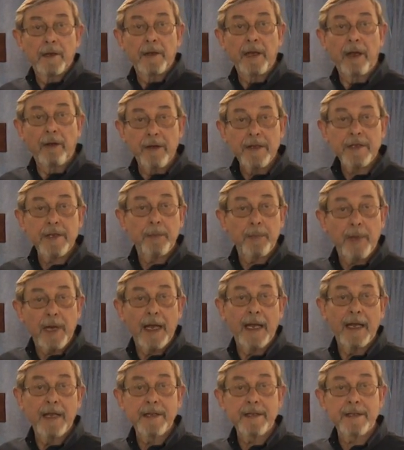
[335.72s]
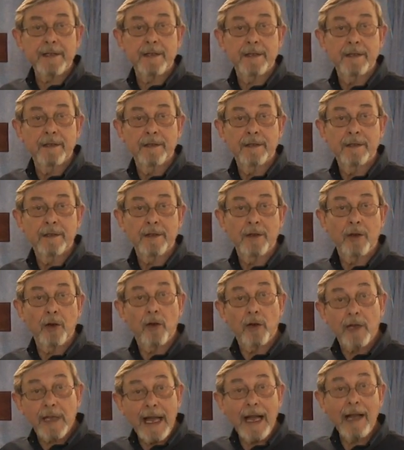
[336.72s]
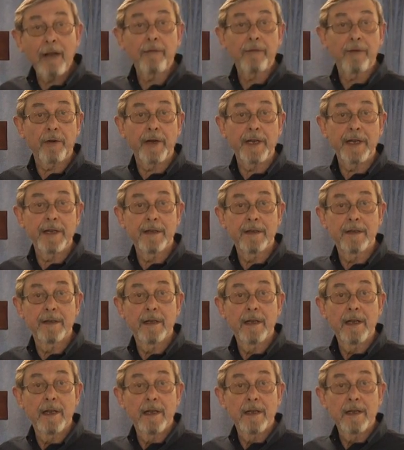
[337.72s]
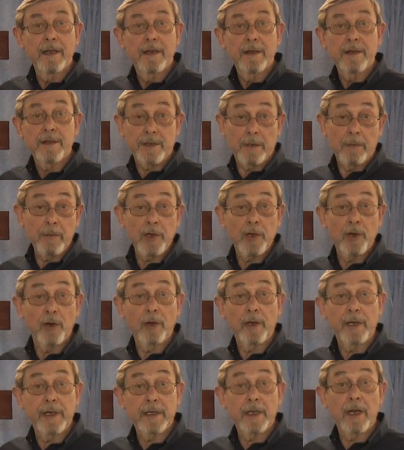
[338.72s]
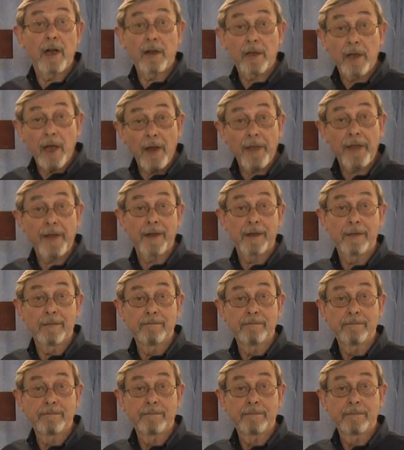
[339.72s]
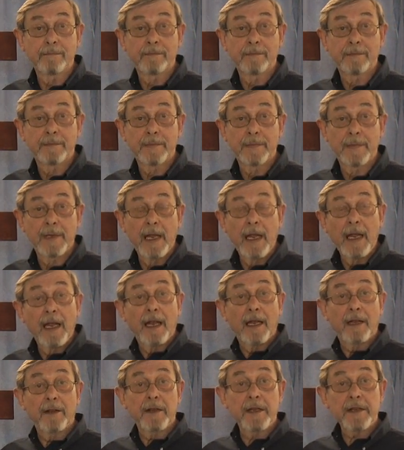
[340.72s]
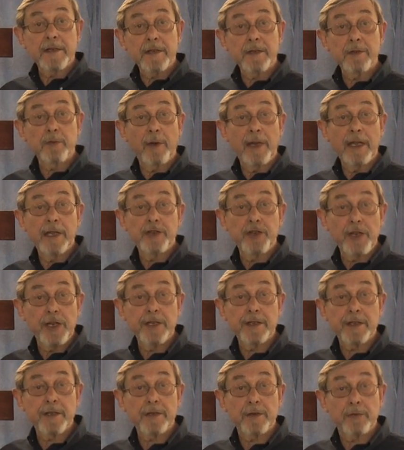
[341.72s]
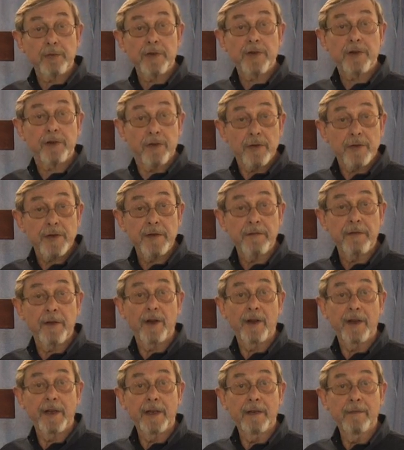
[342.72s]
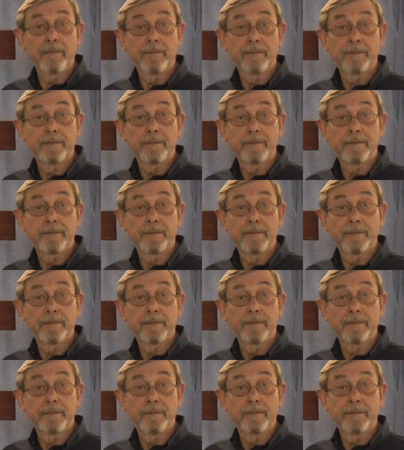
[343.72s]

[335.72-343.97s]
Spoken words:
There is a place called Calvary. Some call it Golgotha. And this is where Jesus was crucified.